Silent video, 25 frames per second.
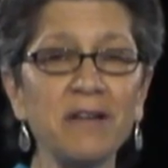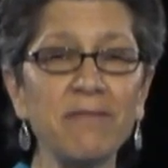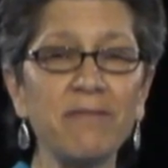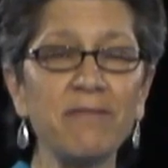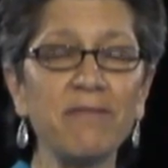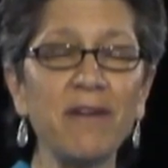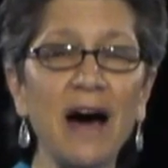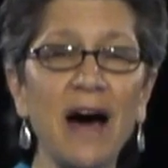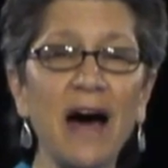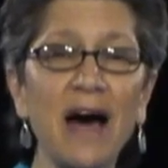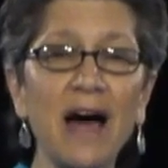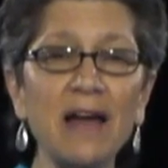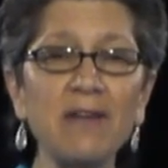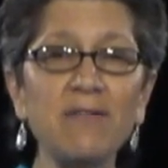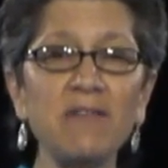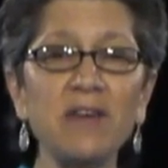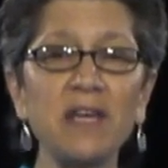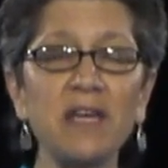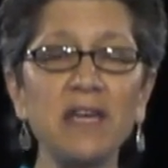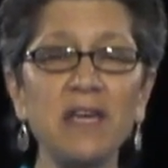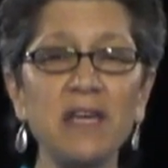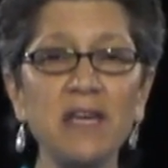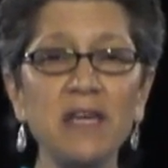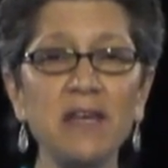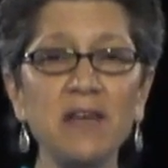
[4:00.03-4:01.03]
5
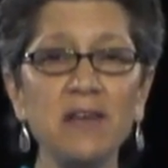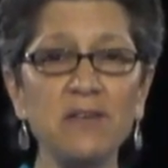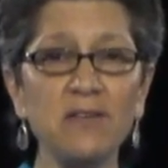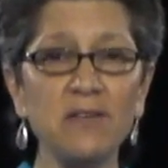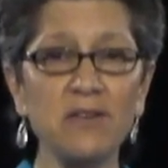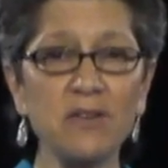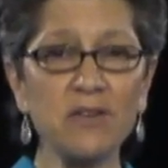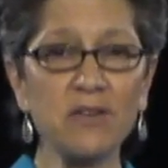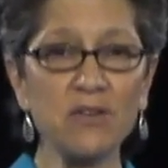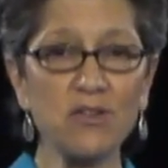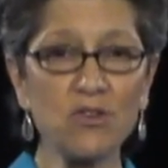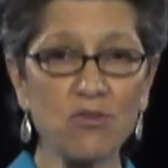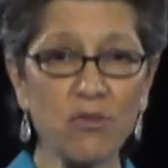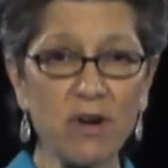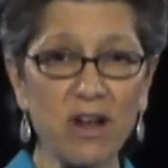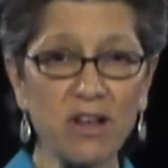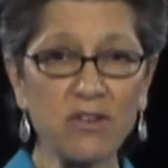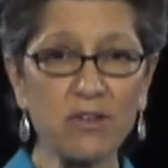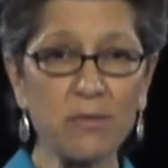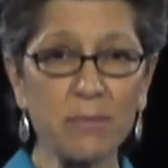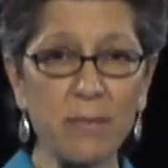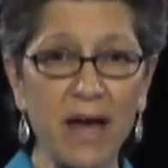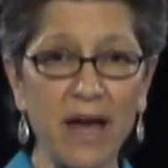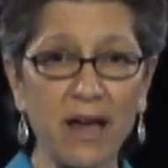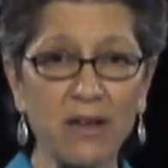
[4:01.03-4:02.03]
keys to
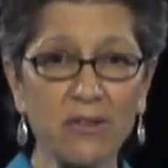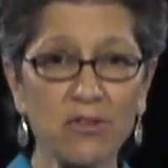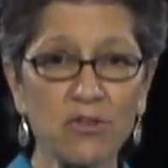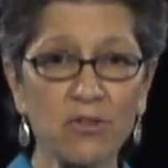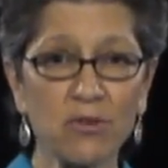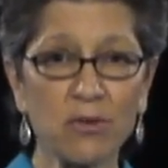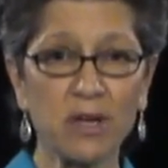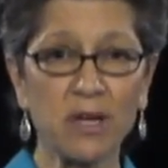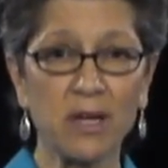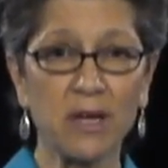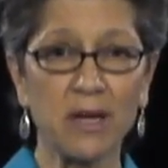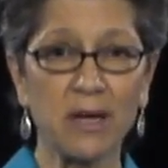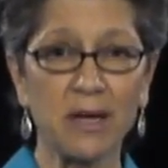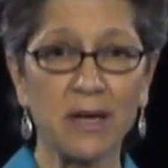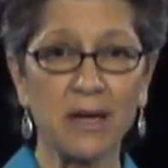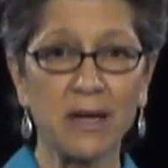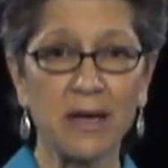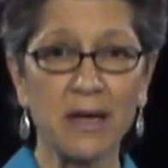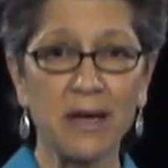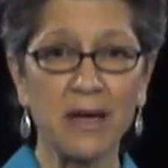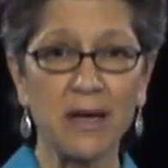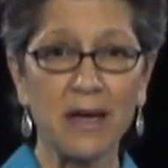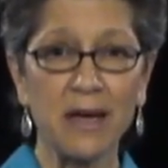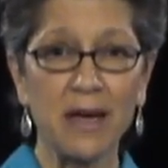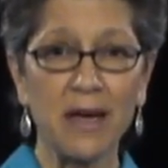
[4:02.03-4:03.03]
stress mastery.
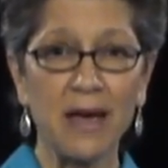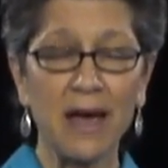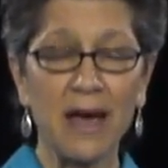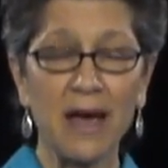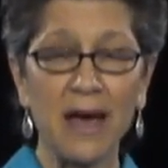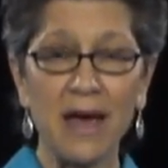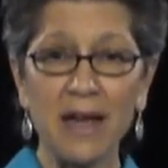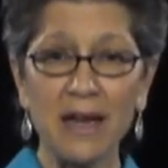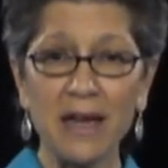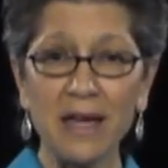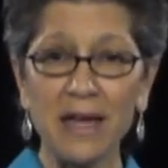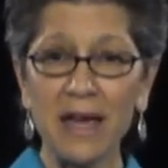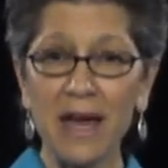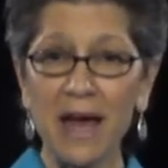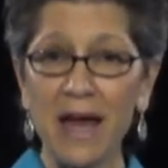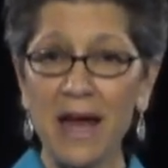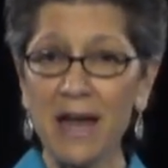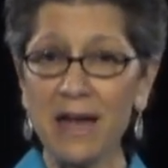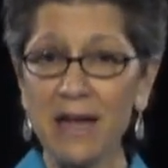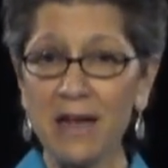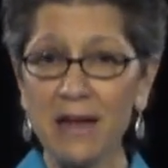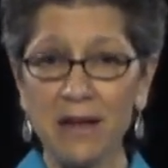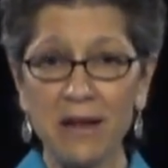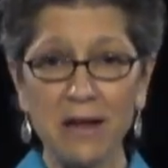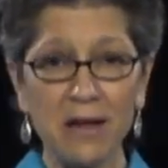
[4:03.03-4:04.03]
And
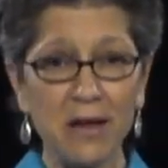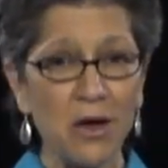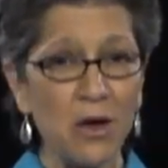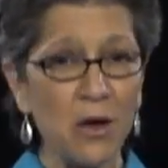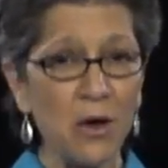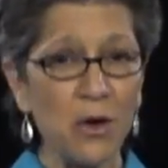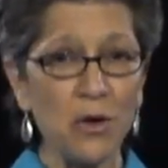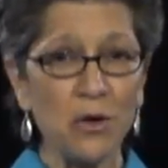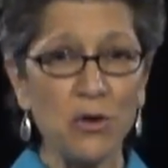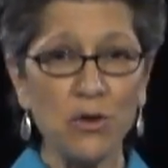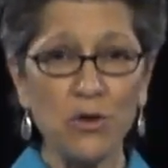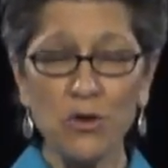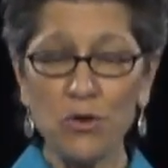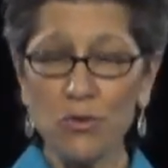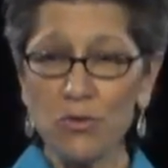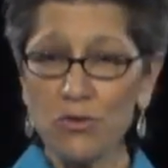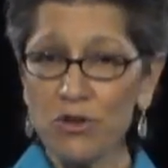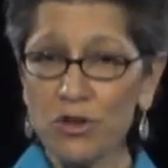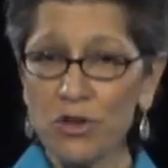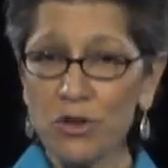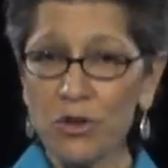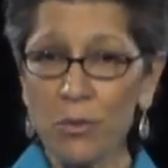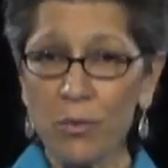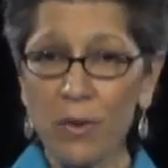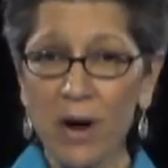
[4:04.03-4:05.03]
again,
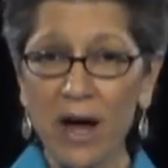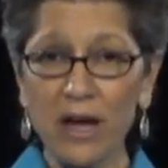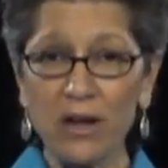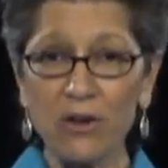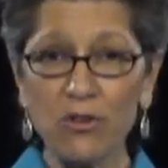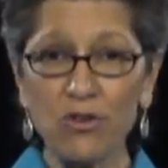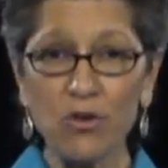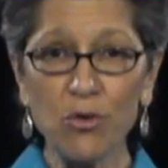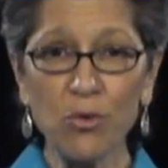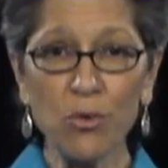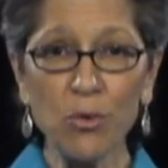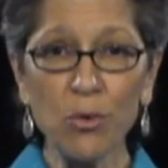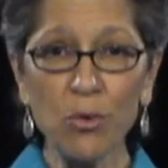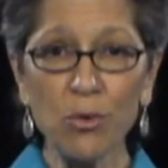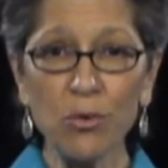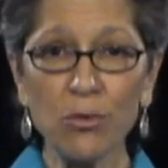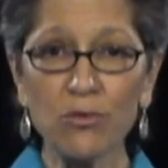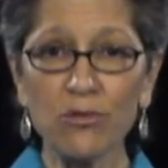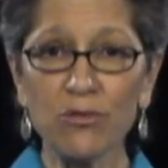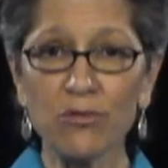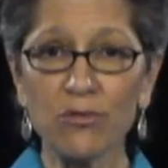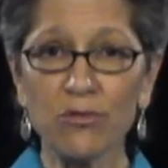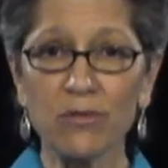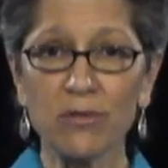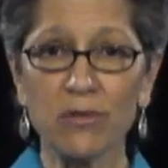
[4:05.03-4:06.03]
using the right
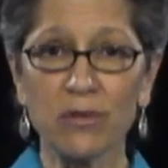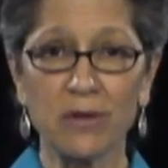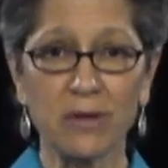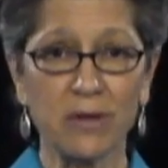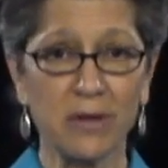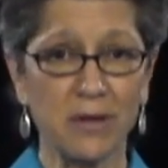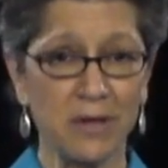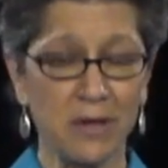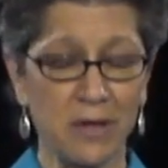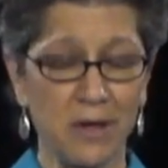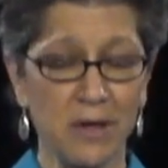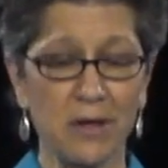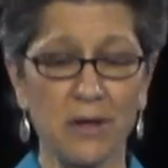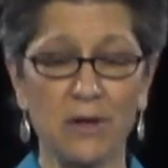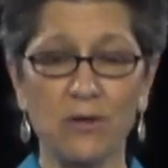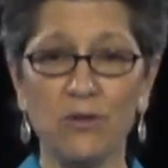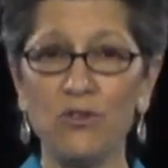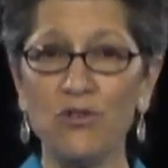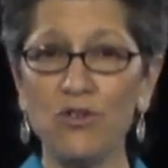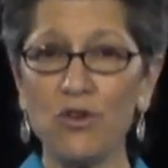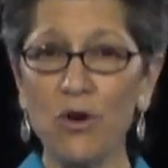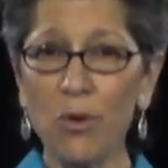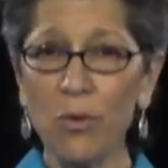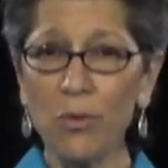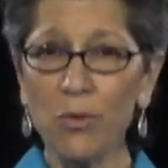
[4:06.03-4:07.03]
tools,
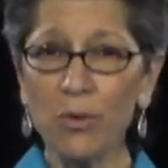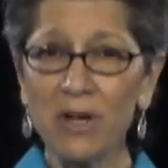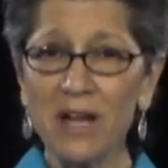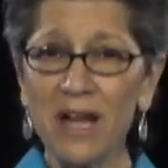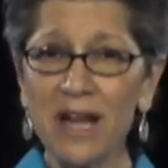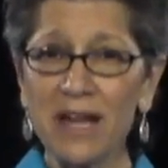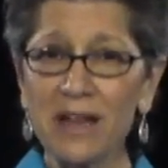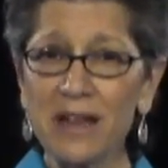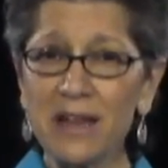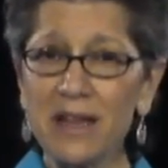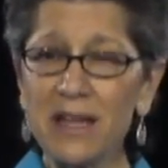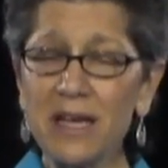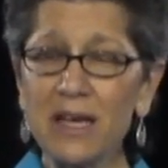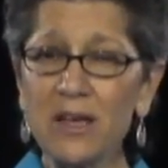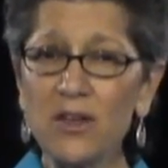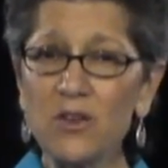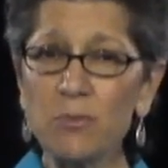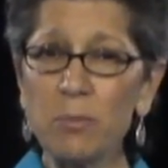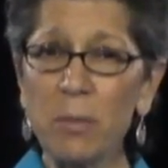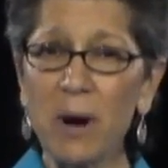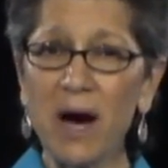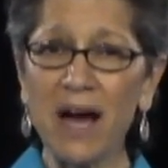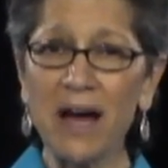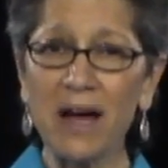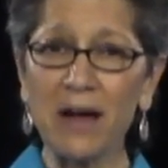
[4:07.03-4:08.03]
don't let things
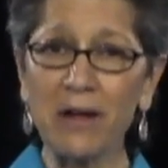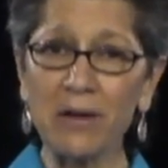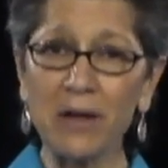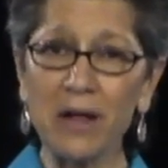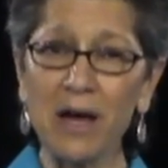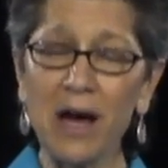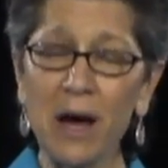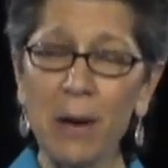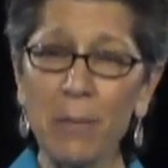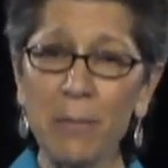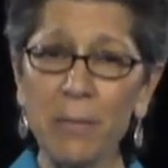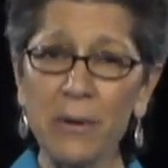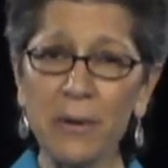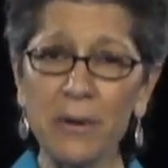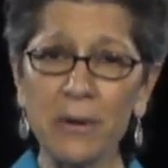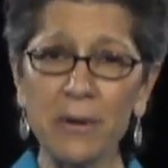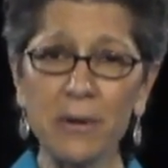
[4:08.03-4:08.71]
pile up,